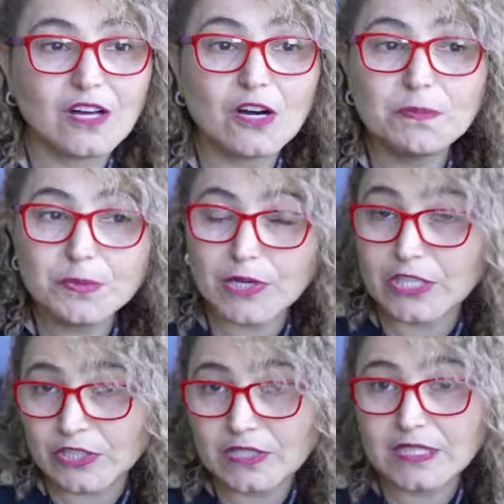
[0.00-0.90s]

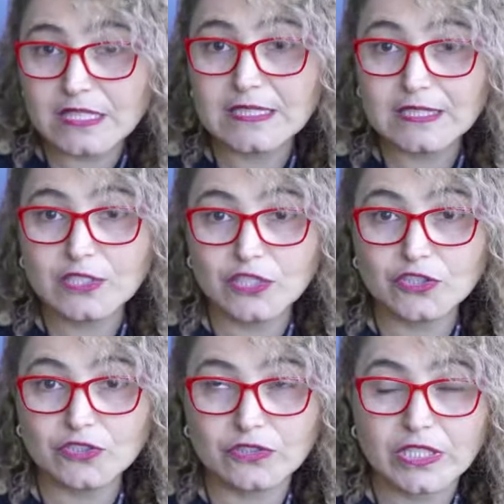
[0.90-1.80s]
Operation is a
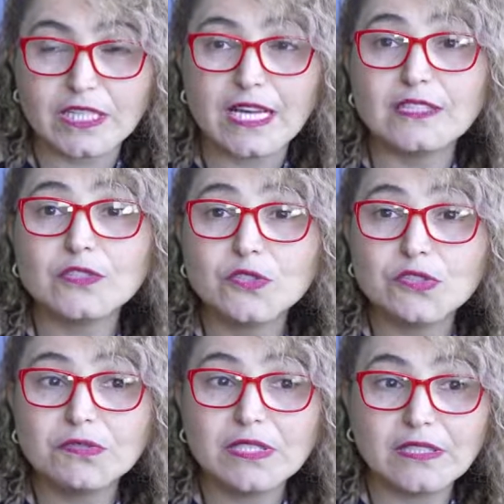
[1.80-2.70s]
surgery, and it's
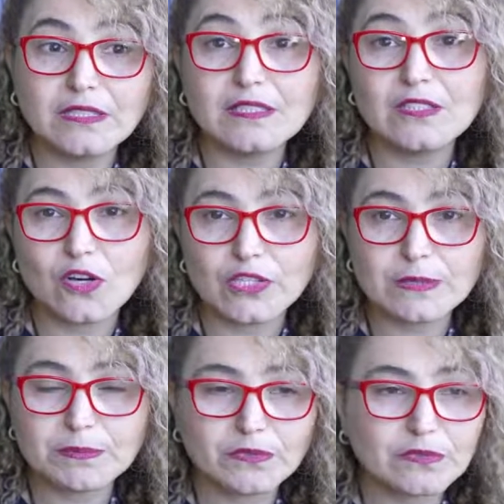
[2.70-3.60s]
usually done in
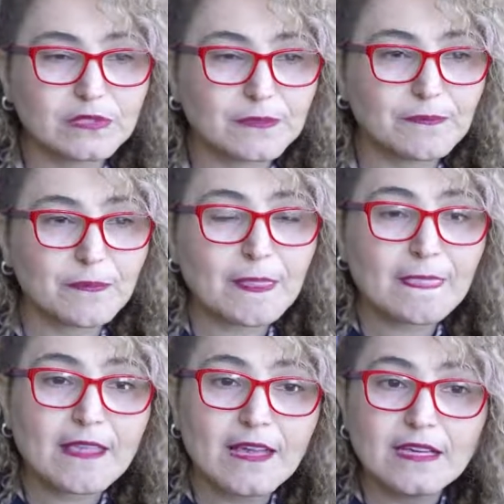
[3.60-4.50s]
hospitals.
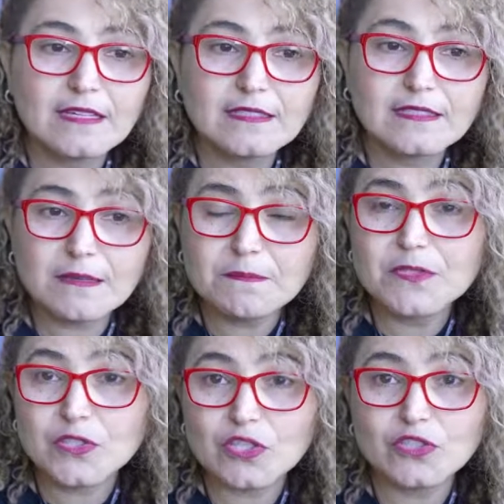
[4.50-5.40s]
Some
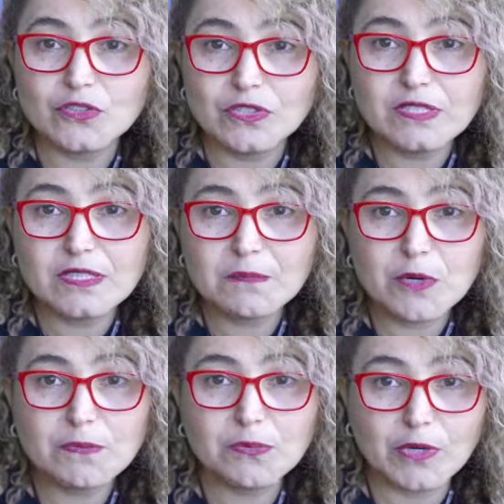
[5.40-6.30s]
surgeries, some
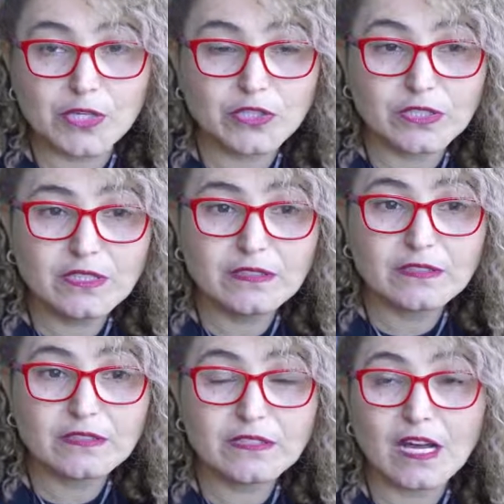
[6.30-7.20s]
operation
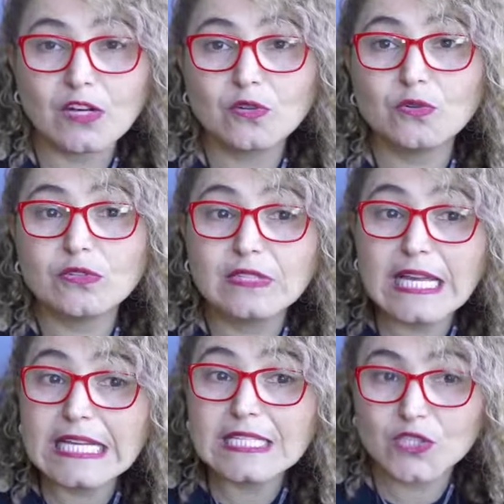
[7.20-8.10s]
are called
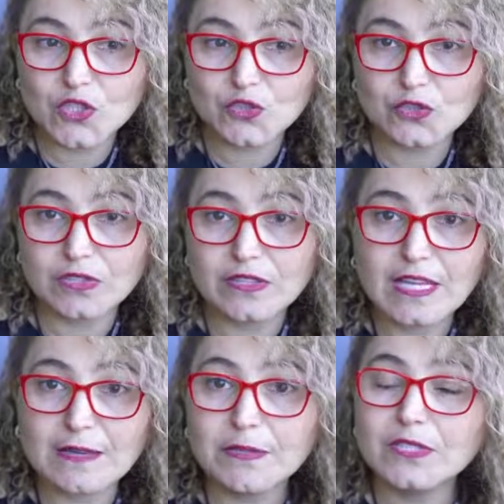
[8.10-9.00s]
day surgery.
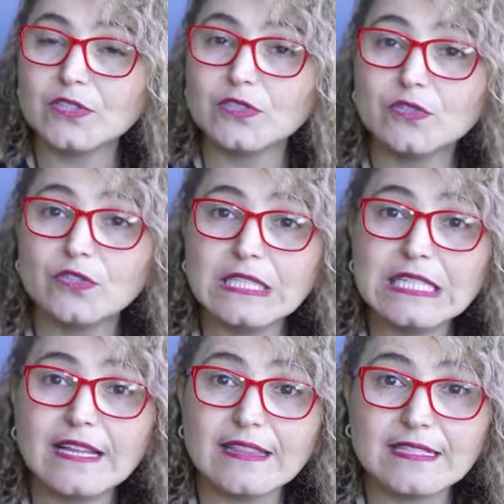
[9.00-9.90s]
That means you go
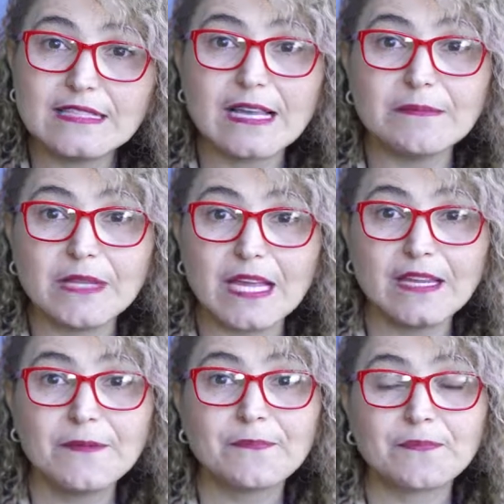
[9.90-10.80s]
in at the same
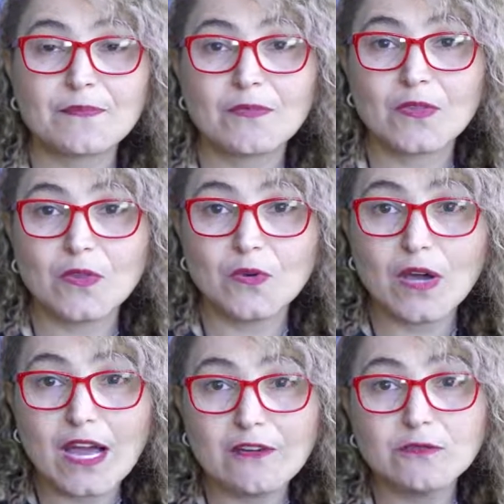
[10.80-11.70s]
day, you
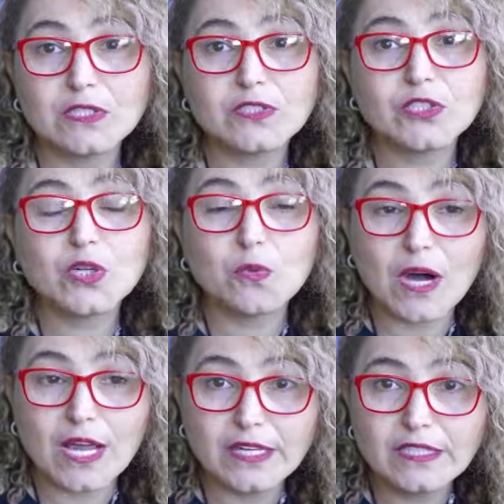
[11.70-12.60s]
have what's
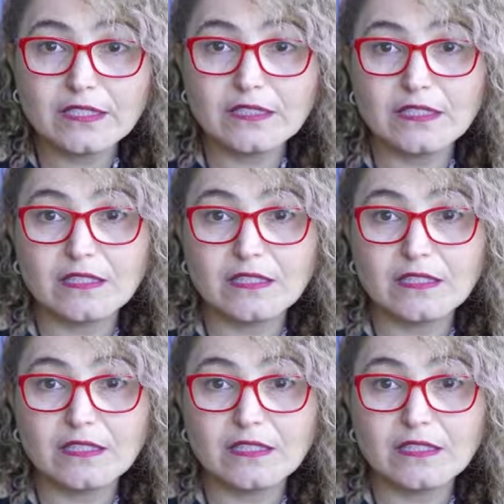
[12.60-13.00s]
required,